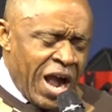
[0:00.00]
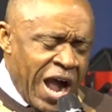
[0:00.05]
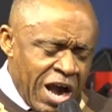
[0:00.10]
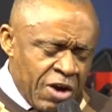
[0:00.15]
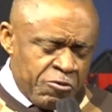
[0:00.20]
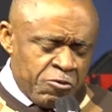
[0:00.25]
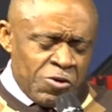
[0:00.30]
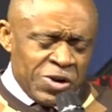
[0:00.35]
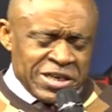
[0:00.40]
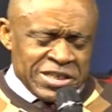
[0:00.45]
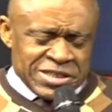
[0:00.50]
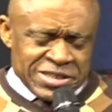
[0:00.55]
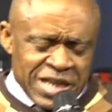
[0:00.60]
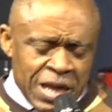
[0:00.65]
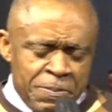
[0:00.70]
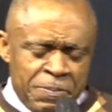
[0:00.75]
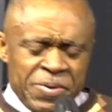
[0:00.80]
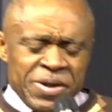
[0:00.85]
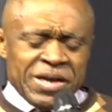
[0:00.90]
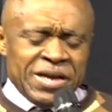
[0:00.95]
As we are
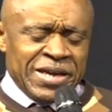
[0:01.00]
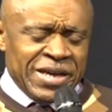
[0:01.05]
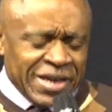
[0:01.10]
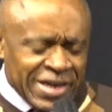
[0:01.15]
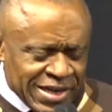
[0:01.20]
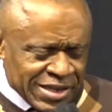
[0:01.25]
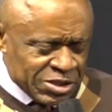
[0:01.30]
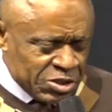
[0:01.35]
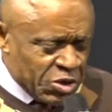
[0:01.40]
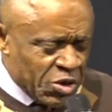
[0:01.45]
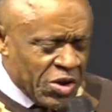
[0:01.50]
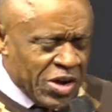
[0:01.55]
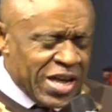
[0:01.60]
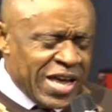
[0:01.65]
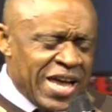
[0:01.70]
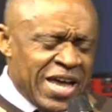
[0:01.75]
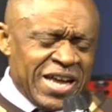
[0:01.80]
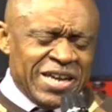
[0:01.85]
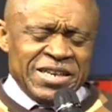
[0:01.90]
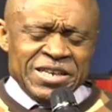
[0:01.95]
stepping into
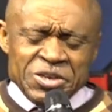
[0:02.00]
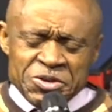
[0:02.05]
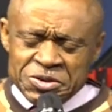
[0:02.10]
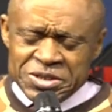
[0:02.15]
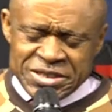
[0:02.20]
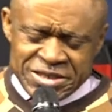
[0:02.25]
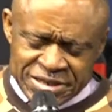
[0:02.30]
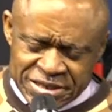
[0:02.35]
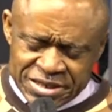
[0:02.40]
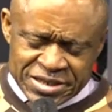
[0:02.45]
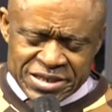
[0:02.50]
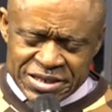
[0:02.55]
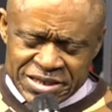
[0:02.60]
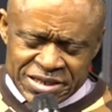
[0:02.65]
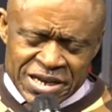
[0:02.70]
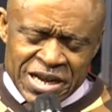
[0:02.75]
a new season,